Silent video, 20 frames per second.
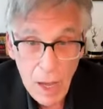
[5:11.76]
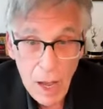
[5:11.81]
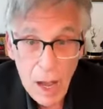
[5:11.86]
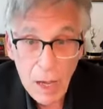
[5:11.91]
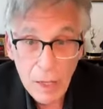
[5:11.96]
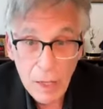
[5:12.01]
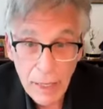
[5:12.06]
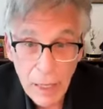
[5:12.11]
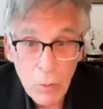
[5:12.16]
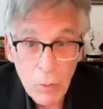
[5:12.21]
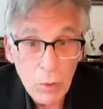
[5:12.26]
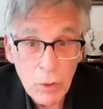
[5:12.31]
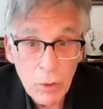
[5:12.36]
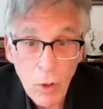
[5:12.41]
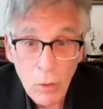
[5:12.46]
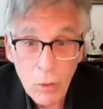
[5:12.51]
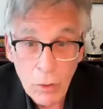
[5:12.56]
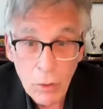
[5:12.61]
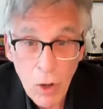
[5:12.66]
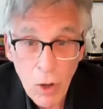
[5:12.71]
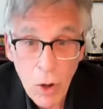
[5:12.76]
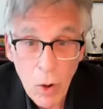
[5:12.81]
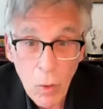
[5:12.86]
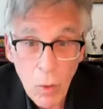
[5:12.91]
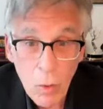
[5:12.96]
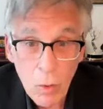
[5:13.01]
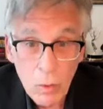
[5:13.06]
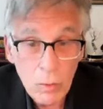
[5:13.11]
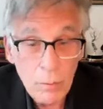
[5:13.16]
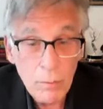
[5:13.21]
and he will go to
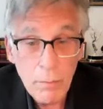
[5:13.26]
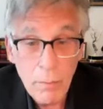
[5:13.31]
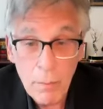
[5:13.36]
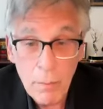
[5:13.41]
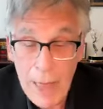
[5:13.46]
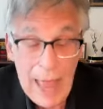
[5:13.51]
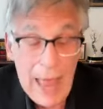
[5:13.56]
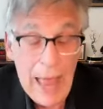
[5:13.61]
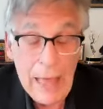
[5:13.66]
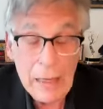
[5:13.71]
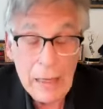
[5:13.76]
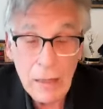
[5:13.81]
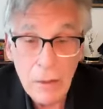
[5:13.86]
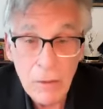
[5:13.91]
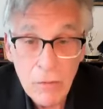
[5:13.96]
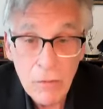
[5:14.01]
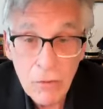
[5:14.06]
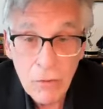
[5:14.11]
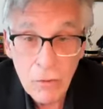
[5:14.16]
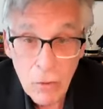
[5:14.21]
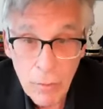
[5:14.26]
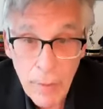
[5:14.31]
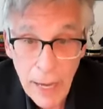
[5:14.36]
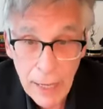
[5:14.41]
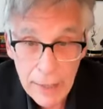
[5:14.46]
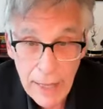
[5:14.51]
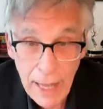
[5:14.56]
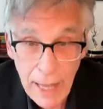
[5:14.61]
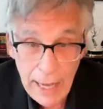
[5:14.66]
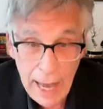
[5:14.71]
no ends to
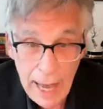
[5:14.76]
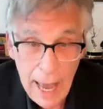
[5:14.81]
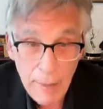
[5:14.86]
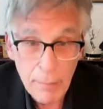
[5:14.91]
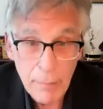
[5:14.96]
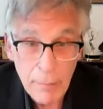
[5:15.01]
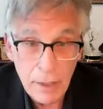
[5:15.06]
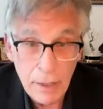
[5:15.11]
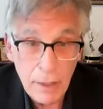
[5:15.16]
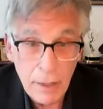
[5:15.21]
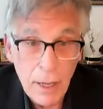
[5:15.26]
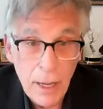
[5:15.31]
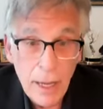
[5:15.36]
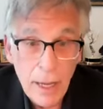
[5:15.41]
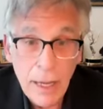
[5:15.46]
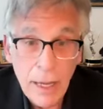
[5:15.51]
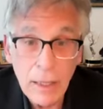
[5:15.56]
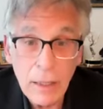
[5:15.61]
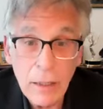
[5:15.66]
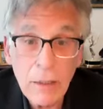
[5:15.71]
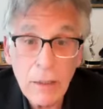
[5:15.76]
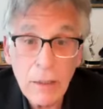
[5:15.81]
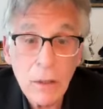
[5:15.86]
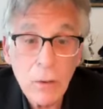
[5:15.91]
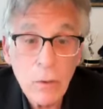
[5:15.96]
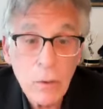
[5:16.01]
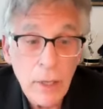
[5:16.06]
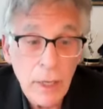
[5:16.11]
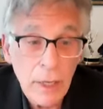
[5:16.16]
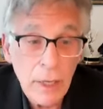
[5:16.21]
make that happen,
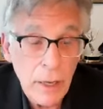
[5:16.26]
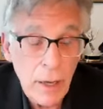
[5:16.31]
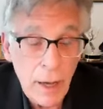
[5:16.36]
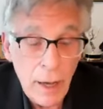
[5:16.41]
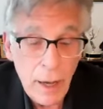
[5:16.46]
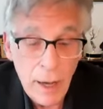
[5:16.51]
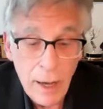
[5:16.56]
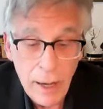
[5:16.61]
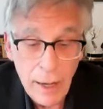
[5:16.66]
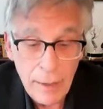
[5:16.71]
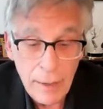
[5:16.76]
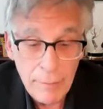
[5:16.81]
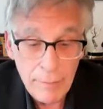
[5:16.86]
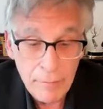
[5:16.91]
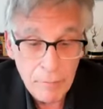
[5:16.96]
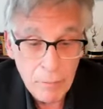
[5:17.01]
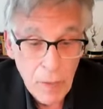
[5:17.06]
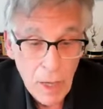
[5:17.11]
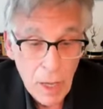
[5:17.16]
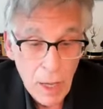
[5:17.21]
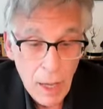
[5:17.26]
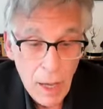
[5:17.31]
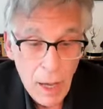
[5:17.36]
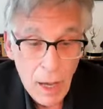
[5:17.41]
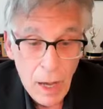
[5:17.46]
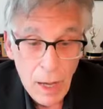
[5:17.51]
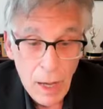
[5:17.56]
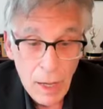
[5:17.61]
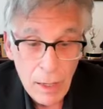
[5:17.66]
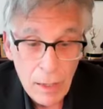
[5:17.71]
including um,
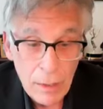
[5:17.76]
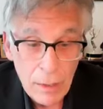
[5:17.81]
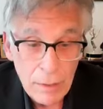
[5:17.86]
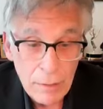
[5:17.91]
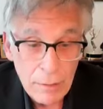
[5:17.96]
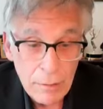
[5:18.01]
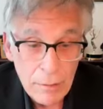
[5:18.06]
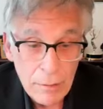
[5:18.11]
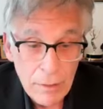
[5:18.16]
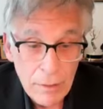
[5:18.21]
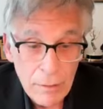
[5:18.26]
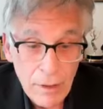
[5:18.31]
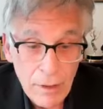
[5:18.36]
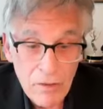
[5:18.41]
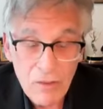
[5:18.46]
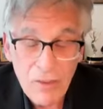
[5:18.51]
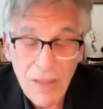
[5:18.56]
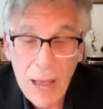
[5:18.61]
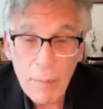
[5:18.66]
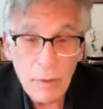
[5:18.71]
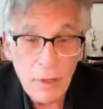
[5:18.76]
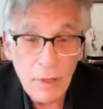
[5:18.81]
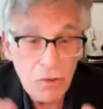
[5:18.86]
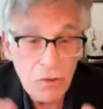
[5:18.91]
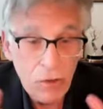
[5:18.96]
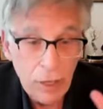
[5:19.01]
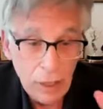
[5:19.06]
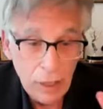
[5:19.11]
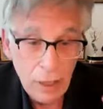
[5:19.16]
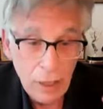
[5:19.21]
uh,
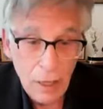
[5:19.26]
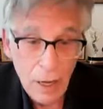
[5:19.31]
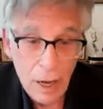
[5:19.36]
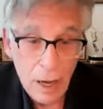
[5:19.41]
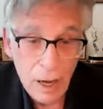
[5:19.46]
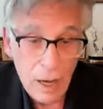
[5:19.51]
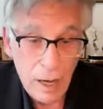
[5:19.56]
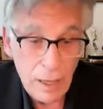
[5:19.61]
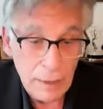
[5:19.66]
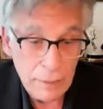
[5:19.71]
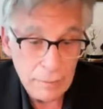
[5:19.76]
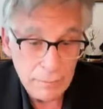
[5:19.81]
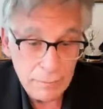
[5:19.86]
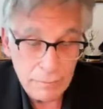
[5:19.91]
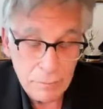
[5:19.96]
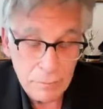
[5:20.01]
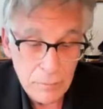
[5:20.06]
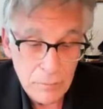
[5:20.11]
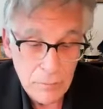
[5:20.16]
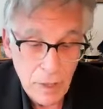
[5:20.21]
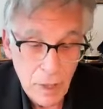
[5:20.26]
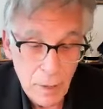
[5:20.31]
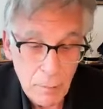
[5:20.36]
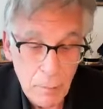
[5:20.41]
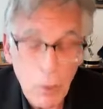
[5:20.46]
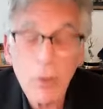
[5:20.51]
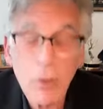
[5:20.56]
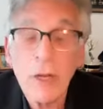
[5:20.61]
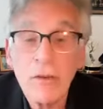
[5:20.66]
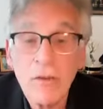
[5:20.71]
establishing um,
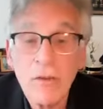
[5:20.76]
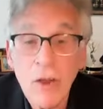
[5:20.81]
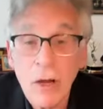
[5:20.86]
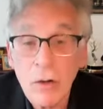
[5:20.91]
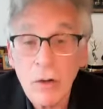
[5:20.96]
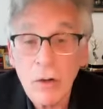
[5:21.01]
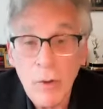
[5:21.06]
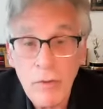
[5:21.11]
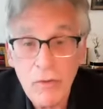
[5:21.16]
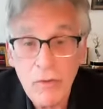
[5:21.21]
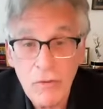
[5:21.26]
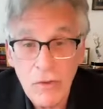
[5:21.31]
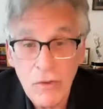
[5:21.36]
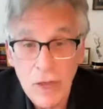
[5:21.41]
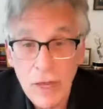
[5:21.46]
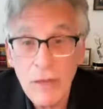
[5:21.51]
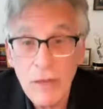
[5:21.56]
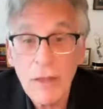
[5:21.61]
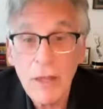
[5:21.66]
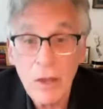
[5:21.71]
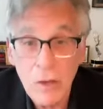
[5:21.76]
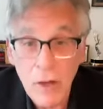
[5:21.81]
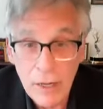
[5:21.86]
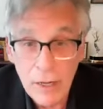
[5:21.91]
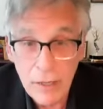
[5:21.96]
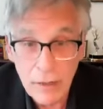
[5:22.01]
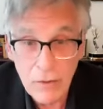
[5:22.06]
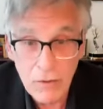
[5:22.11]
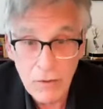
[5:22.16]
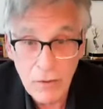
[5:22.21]
putting terrorists in the
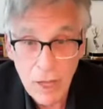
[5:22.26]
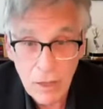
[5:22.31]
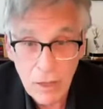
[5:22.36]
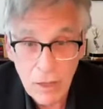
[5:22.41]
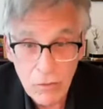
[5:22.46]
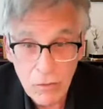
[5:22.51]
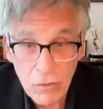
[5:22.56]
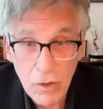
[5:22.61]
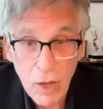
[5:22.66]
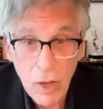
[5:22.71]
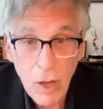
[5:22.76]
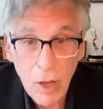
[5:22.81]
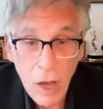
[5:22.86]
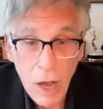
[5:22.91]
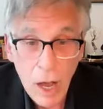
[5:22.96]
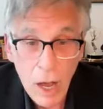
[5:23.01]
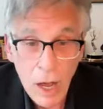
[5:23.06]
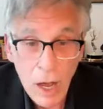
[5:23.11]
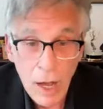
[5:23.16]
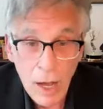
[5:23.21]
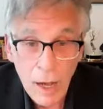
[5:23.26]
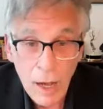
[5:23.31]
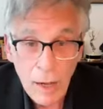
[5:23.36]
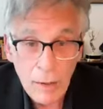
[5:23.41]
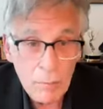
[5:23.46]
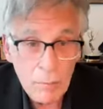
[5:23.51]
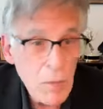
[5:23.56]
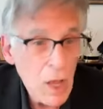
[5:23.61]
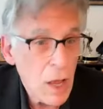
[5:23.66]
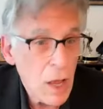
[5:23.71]
United States uh,